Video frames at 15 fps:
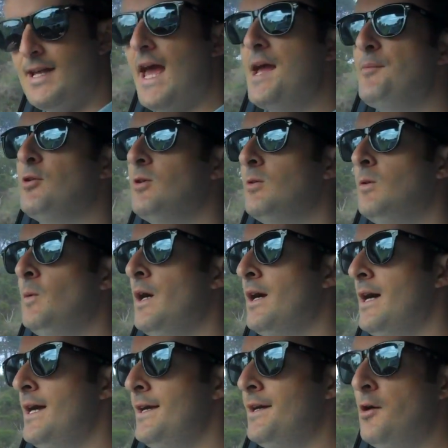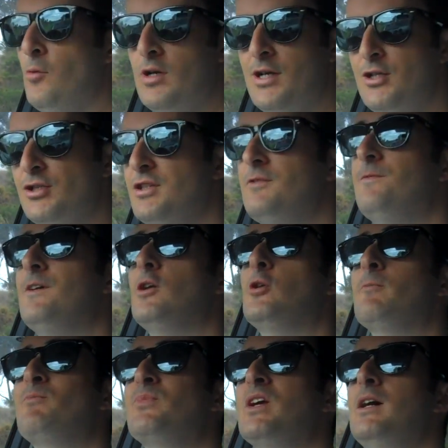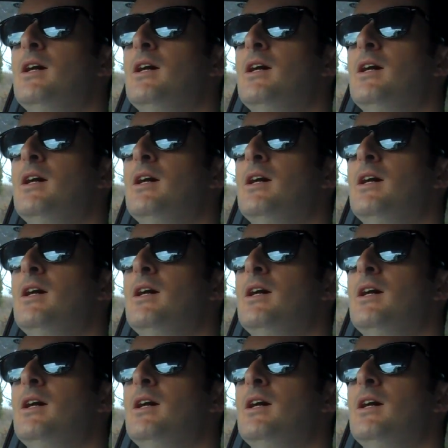table where I usually film.